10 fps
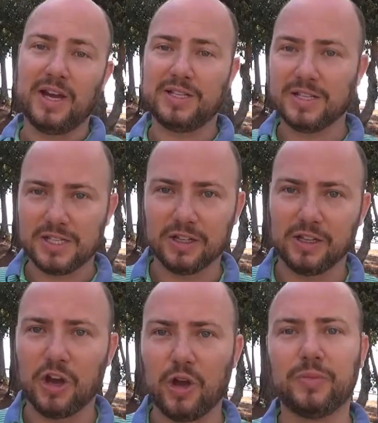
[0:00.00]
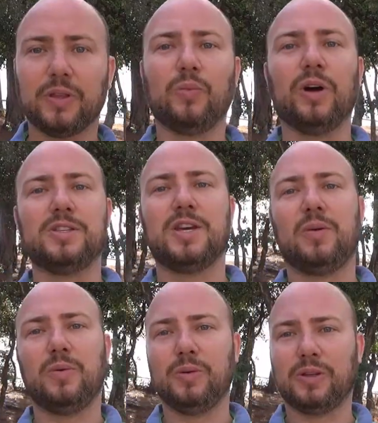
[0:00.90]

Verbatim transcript: sincerely hope that one day we will